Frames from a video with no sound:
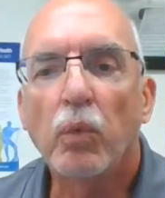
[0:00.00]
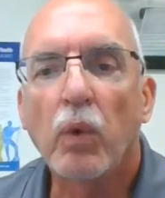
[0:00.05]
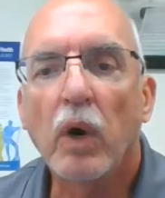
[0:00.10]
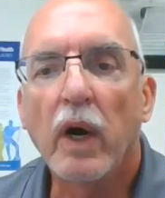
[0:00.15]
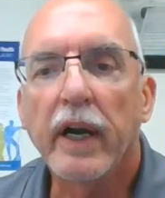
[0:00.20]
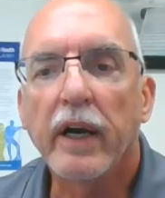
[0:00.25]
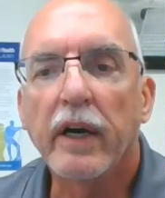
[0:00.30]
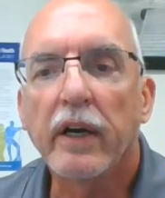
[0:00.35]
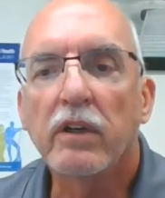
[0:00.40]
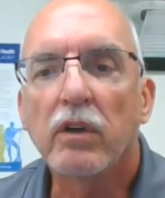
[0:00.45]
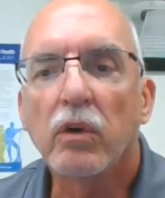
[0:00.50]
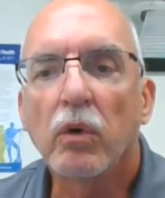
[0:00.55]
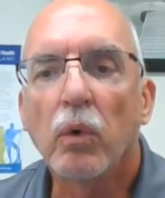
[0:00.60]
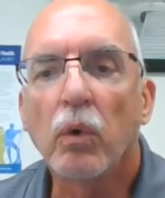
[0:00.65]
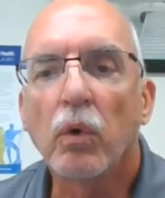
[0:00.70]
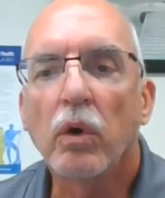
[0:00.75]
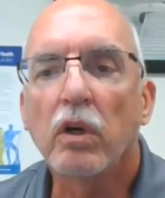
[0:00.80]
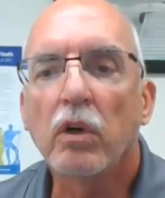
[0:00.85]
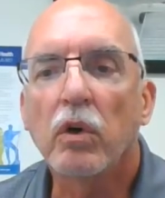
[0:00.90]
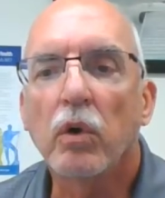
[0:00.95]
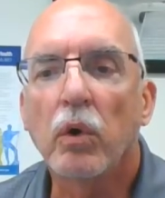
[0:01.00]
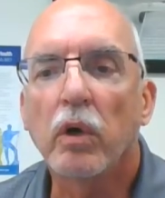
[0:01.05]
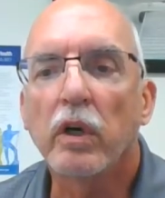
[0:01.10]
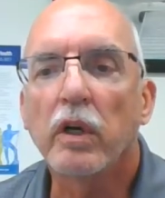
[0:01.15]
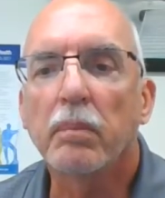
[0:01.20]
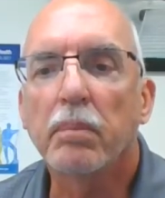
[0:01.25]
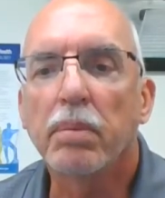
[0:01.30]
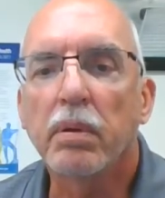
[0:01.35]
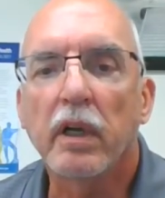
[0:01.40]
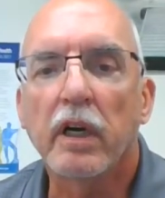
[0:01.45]
wired or cord
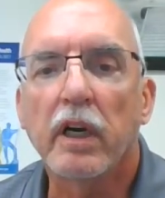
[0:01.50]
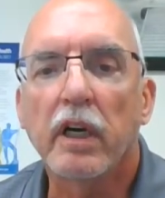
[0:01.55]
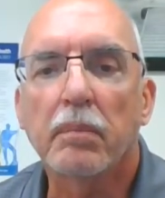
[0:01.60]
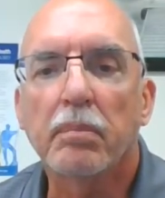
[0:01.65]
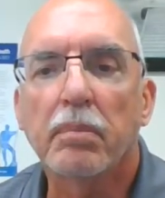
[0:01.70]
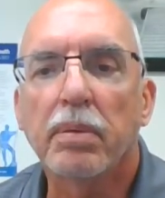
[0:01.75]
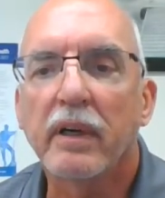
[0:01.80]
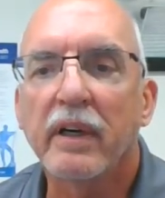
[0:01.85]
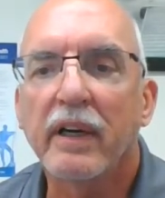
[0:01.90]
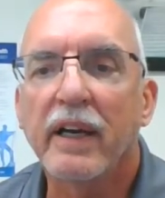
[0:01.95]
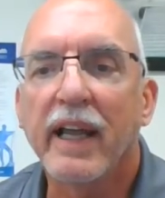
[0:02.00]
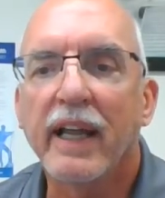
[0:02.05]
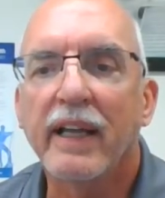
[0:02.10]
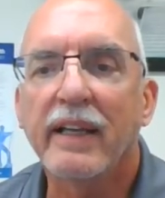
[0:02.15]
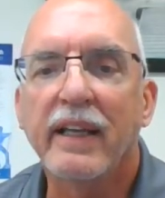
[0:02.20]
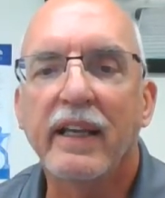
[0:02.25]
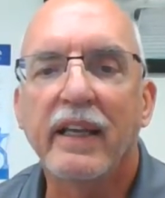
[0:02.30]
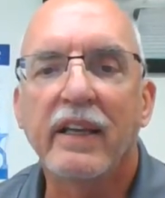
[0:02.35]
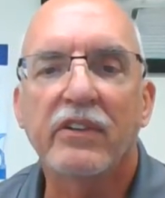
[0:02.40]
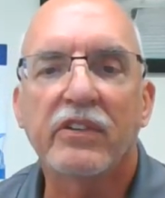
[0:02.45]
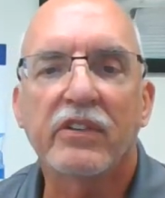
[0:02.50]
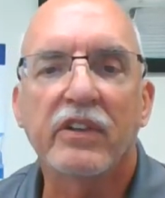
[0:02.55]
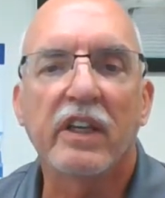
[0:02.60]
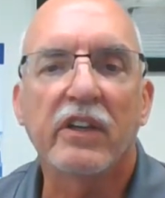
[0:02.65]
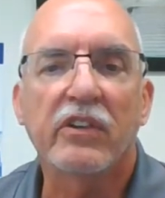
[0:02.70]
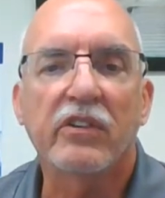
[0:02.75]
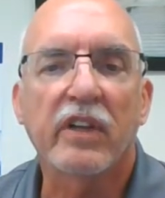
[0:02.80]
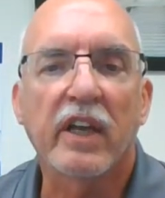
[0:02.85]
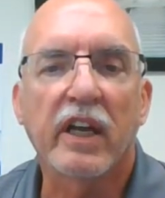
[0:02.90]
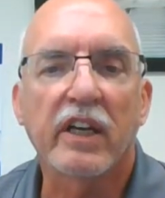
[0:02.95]
and plug per
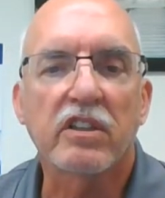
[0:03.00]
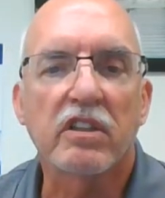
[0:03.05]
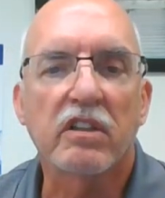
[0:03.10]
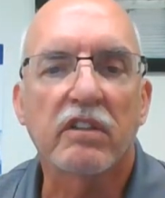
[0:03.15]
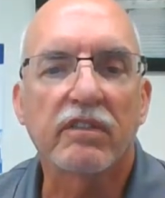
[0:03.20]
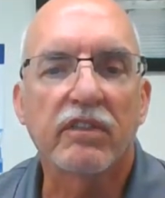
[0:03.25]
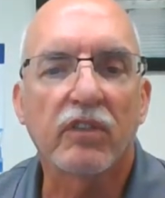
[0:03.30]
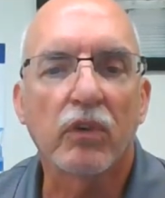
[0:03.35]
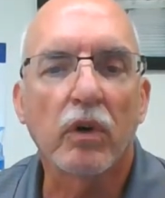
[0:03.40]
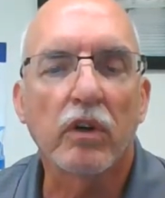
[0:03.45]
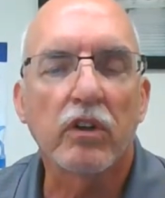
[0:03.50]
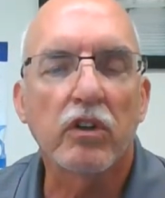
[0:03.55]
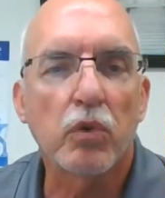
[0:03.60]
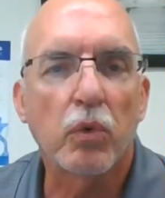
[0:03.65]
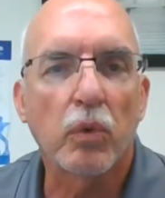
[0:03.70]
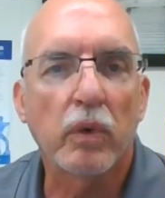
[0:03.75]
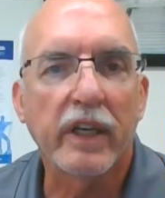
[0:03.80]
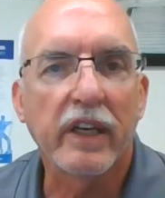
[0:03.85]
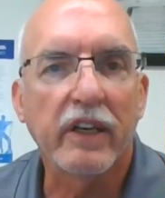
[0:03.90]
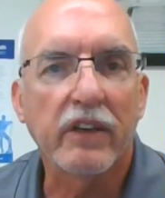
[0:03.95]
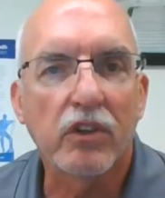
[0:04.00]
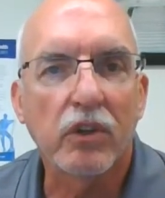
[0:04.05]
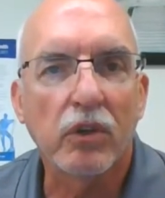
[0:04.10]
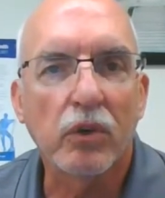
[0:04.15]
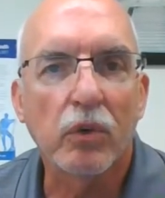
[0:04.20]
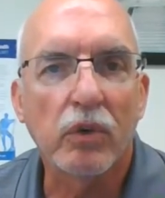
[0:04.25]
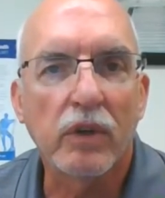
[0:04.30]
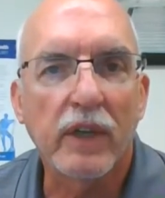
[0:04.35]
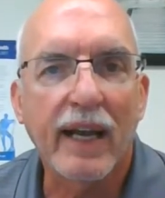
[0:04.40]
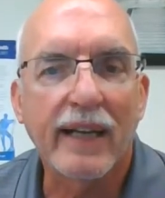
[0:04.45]
NEC section
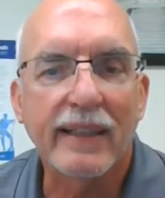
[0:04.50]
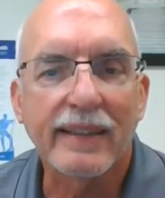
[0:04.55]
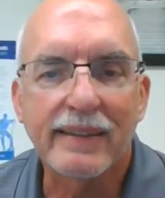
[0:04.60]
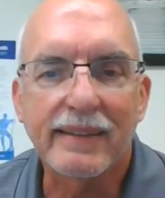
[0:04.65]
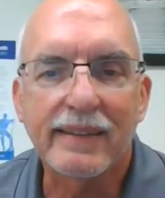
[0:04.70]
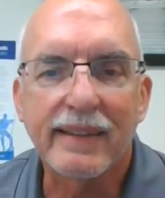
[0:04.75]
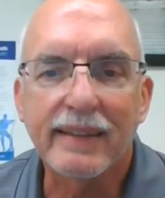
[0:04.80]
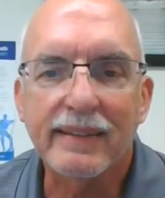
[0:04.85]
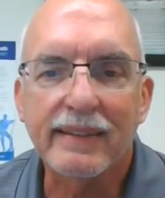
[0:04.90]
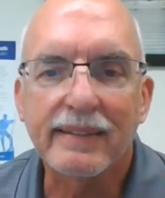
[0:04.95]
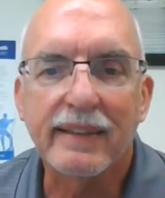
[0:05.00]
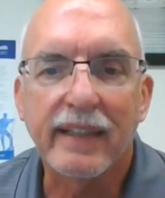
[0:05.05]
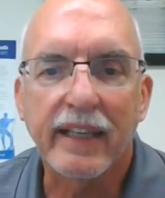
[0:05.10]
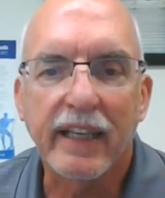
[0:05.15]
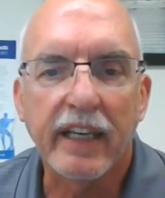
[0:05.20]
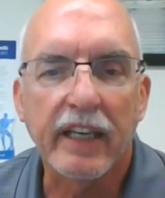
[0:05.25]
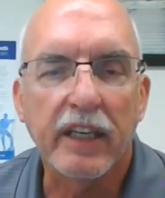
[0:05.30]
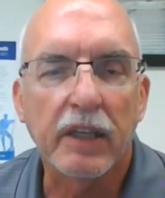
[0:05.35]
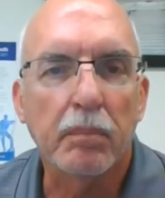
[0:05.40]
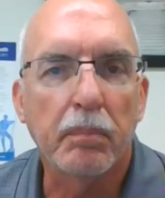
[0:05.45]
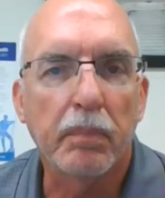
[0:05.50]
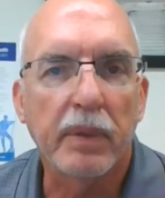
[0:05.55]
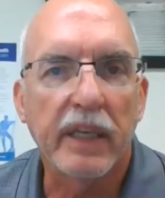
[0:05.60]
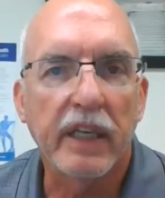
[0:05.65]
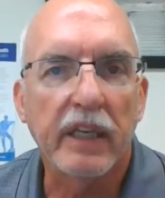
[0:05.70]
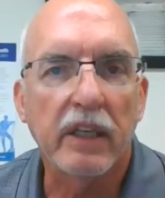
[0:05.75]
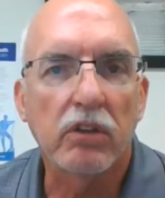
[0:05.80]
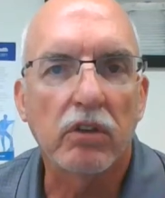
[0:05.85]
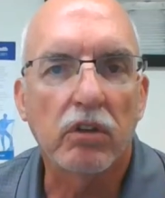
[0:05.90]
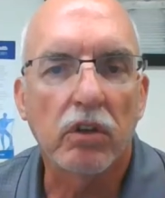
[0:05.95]

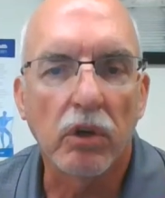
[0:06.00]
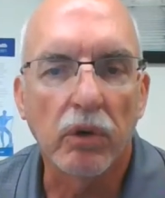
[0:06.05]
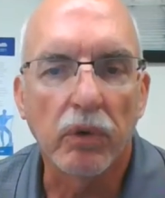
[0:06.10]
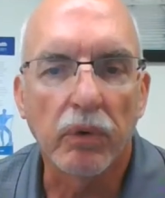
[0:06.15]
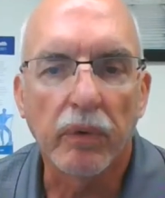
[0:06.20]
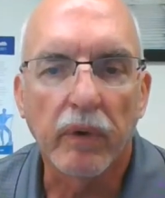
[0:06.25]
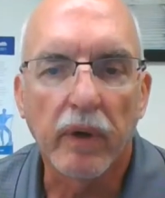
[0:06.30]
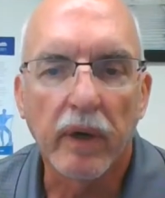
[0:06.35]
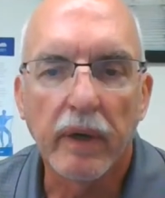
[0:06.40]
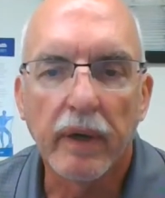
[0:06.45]
422.16B2.